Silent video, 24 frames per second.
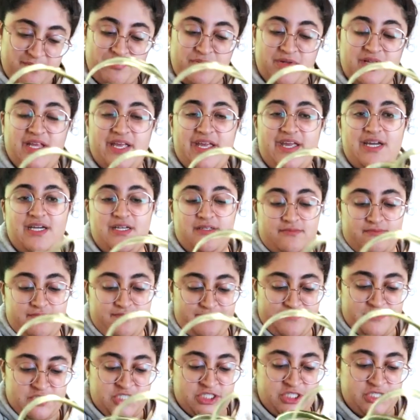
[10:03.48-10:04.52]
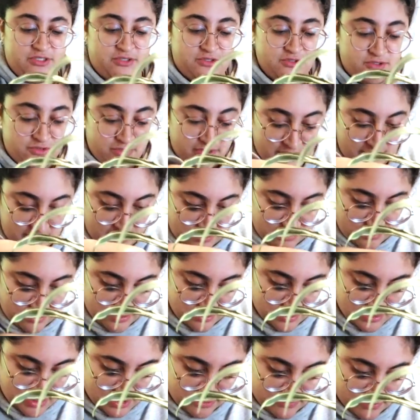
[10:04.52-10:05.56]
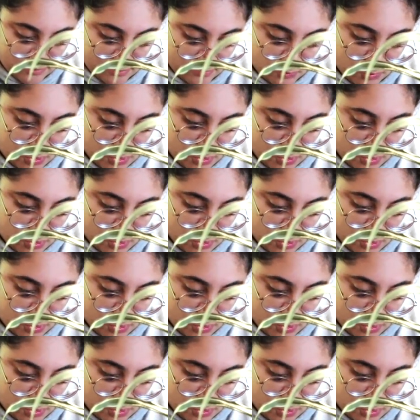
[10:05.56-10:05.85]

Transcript: plant children? That's even